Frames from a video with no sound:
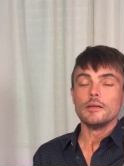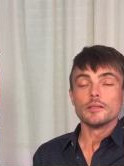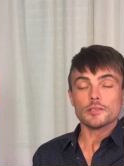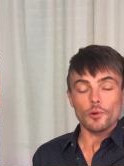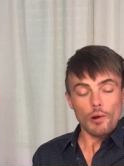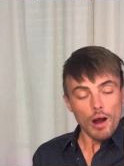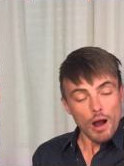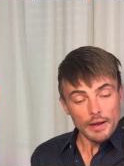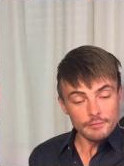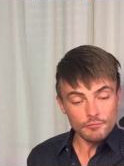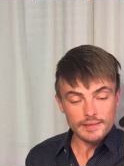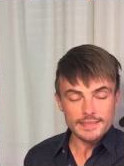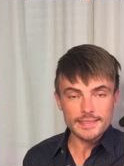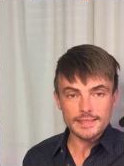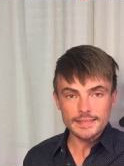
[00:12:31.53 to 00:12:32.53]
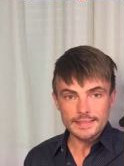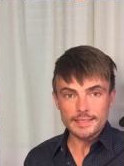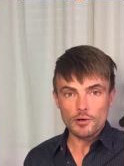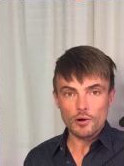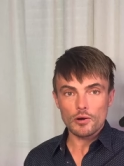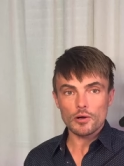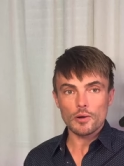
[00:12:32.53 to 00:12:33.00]
So I recently
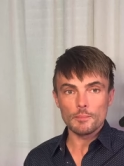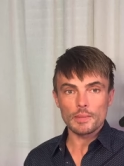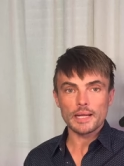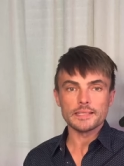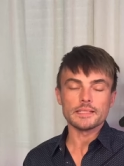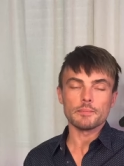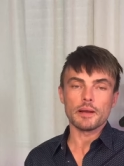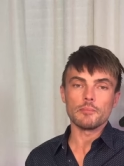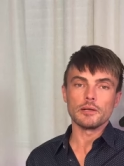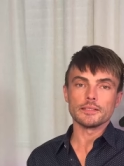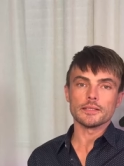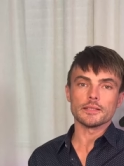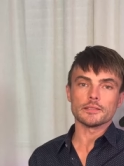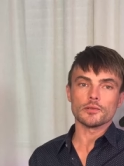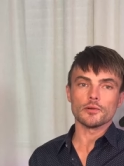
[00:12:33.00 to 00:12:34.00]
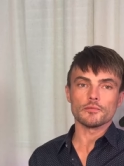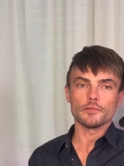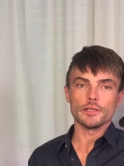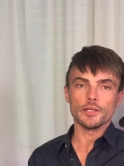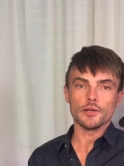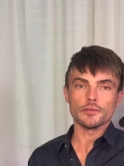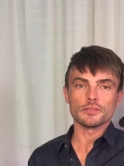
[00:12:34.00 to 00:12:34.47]
got a complaint about my TikTok
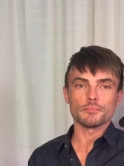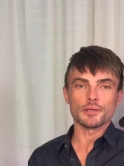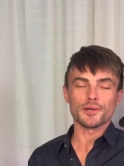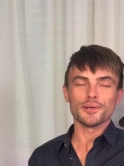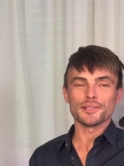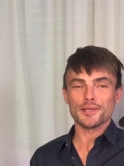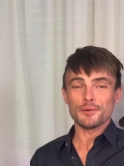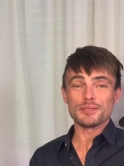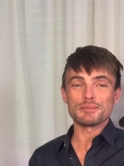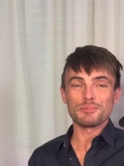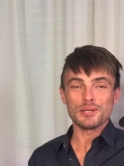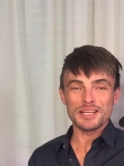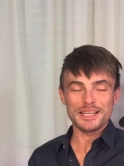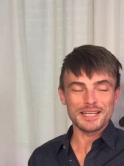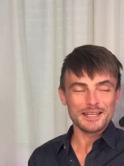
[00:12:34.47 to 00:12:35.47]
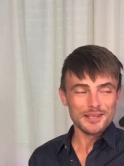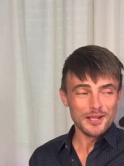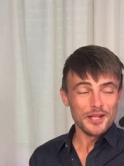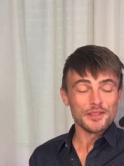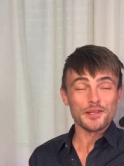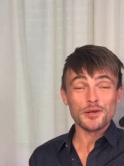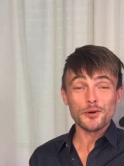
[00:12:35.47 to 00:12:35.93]
videos because I was putting
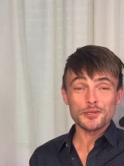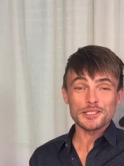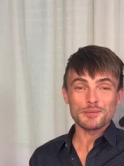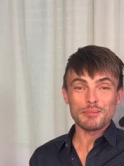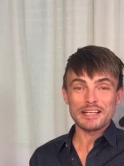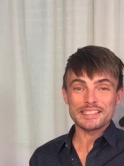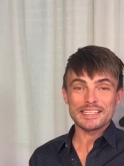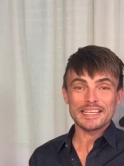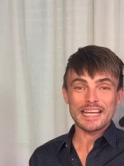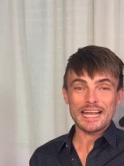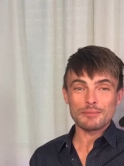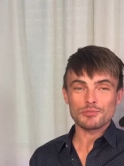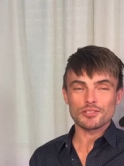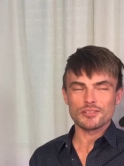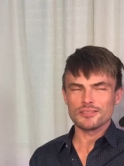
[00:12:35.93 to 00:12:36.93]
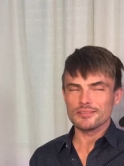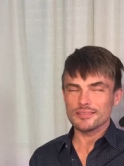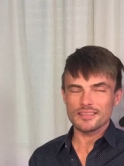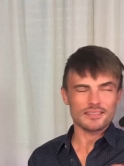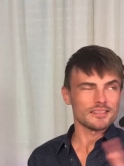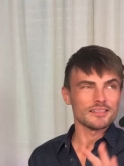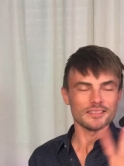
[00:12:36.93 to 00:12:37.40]
the automatic
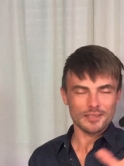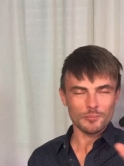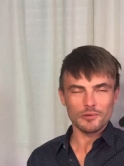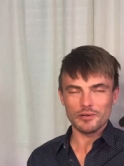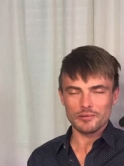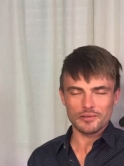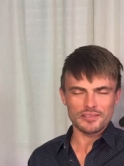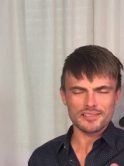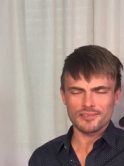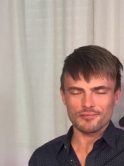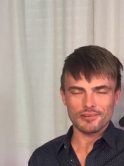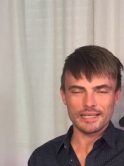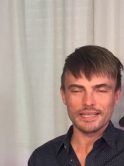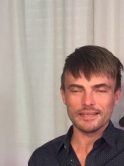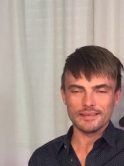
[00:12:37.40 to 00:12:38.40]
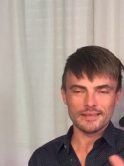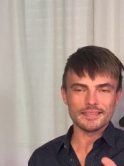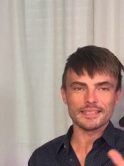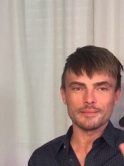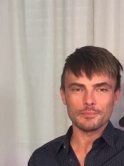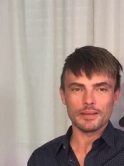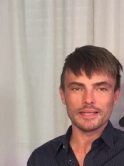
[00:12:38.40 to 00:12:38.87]
captions somewhere on the screen that
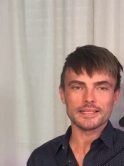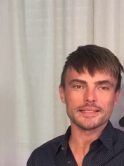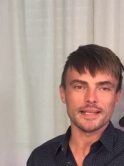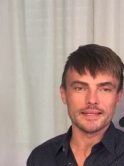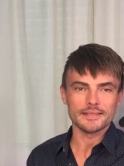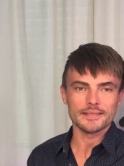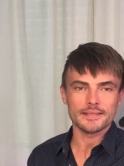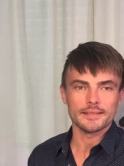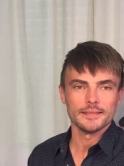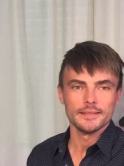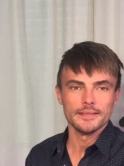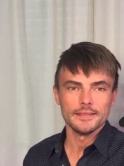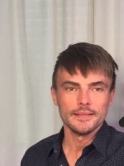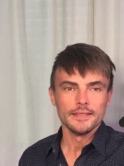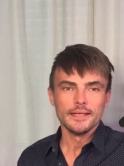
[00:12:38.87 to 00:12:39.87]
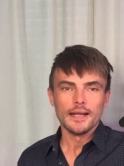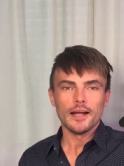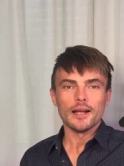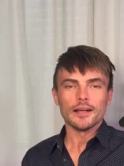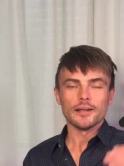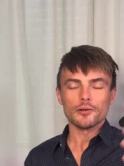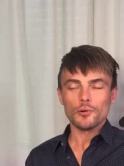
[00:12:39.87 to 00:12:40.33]
didn't make sense.
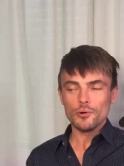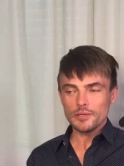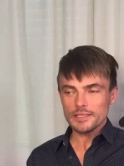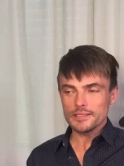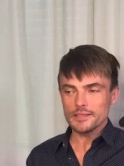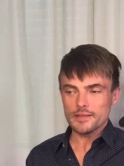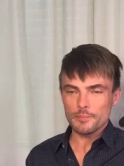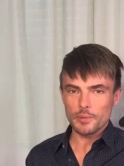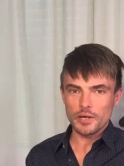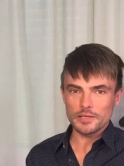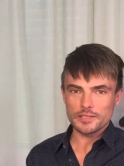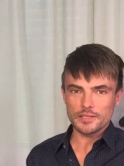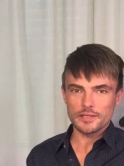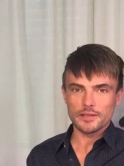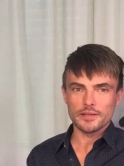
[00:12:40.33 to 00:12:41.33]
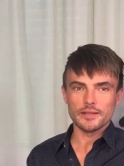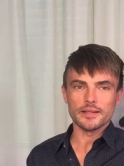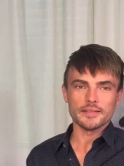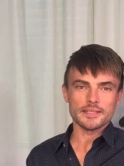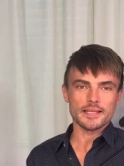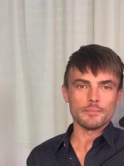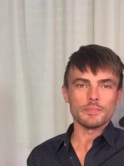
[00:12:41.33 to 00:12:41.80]
And according to the person
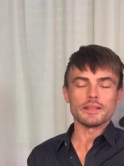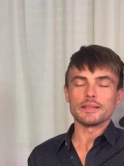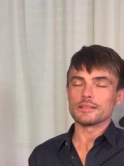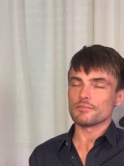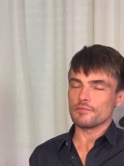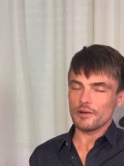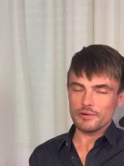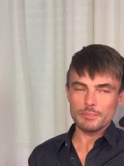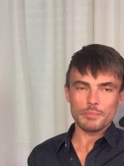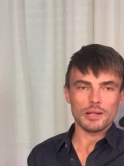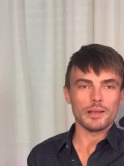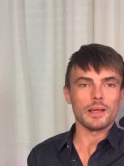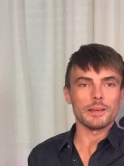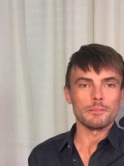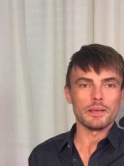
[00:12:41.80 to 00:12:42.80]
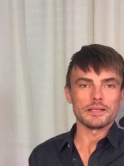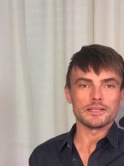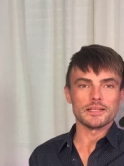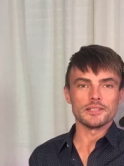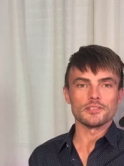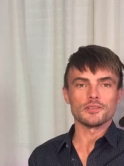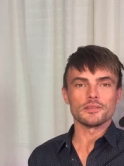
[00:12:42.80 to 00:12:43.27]
that sent me this very polite
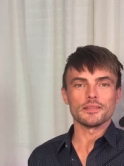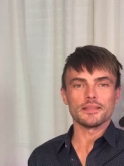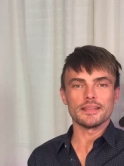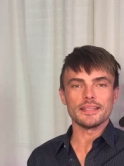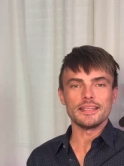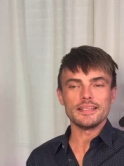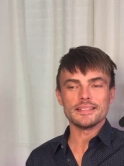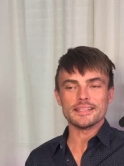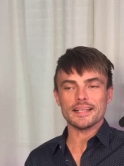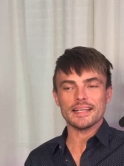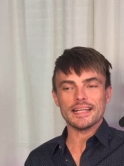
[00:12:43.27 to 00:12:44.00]
message, these